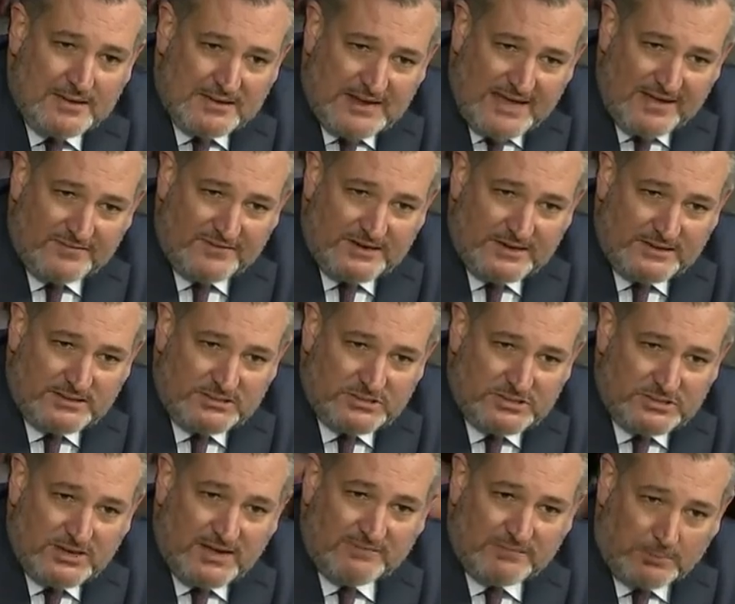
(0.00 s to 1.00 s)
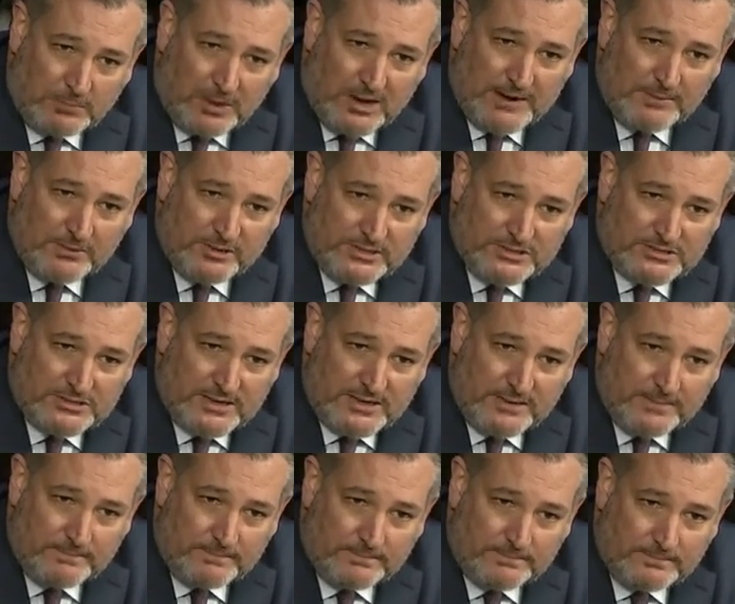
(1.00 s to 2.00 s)
out evidence of a bribery
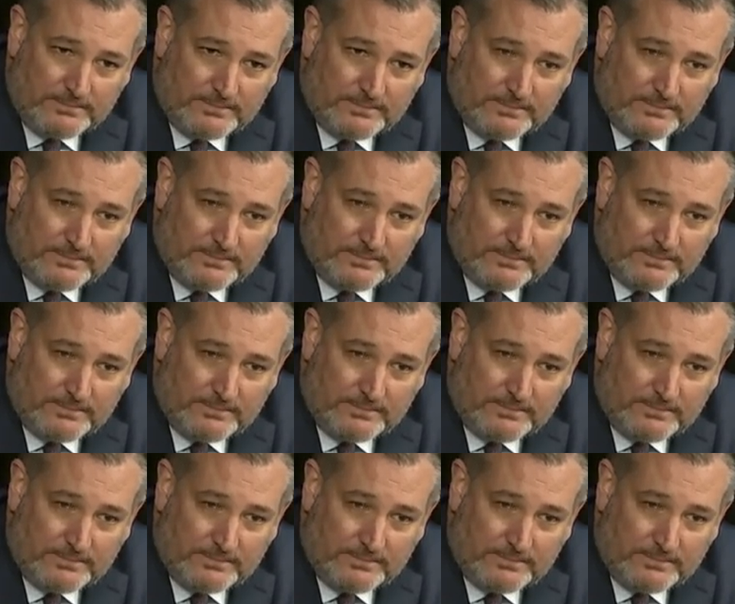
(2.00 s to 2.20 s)
scheme?